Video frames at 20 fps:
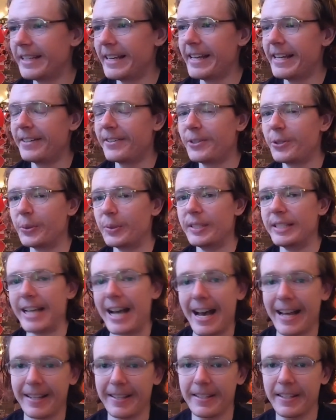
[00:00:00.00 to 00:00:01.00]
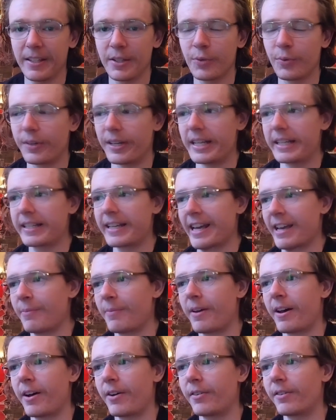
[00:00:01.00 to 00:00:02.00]
it to death when it
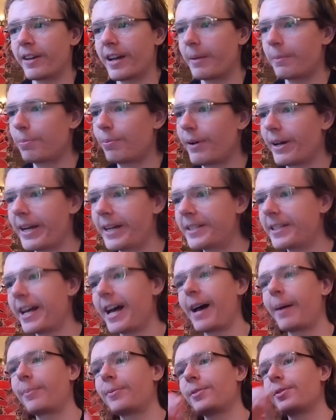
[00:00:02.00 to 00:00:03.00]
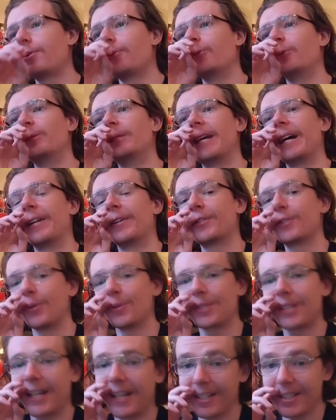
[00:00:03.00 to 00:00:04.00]
came out. I played it to absolute death, so
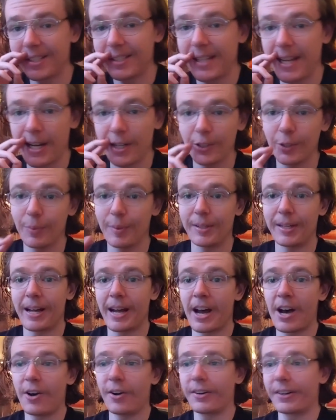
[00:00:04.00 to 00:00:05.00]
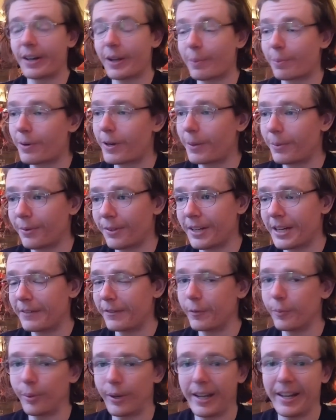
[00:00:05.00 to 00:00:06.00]
it's kind of stale to me now, and I'll probably
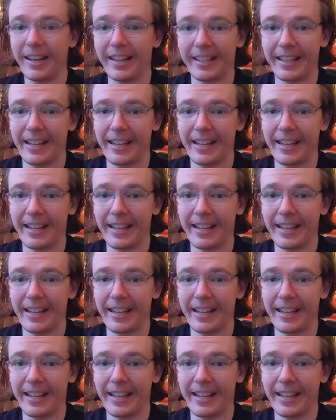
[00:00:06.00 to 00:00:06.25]
never play it